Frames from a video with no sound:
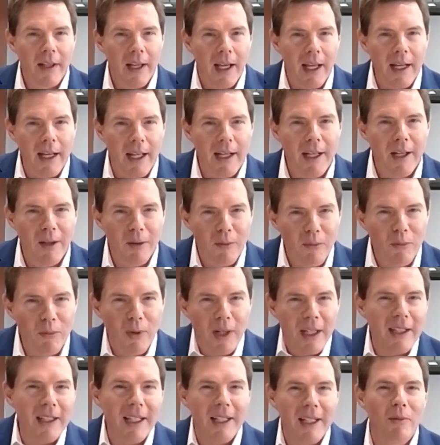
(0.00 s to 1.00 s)
And it
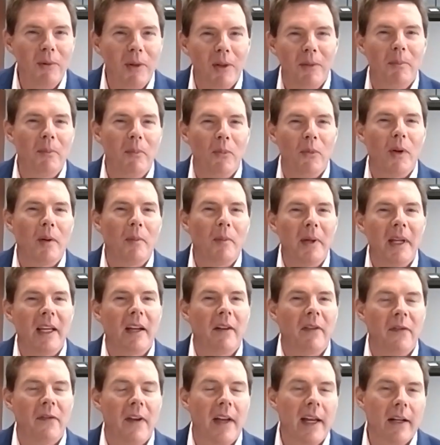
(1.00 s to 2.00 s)
really will be
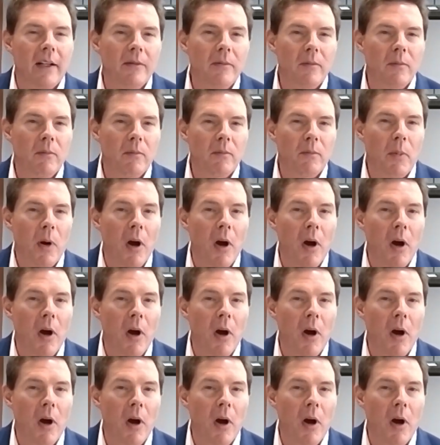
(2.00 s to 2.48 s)
a failed